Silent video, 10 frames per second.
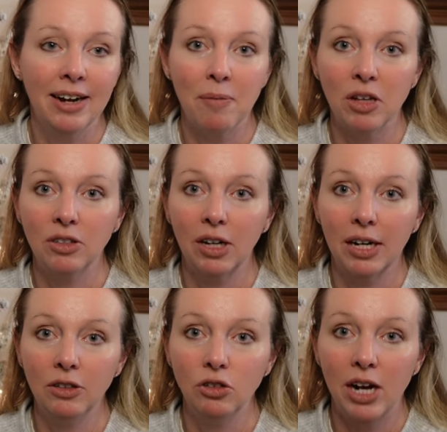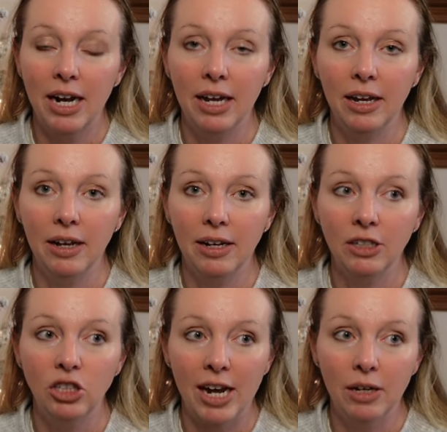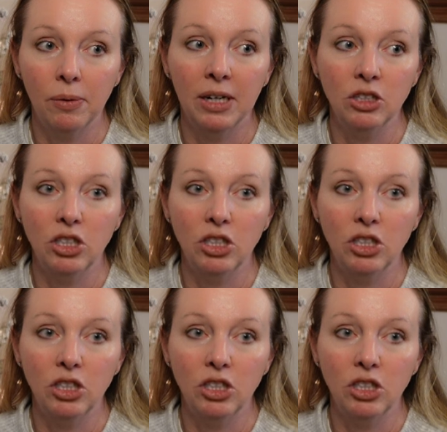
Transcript: And I'm also going to try to, in January,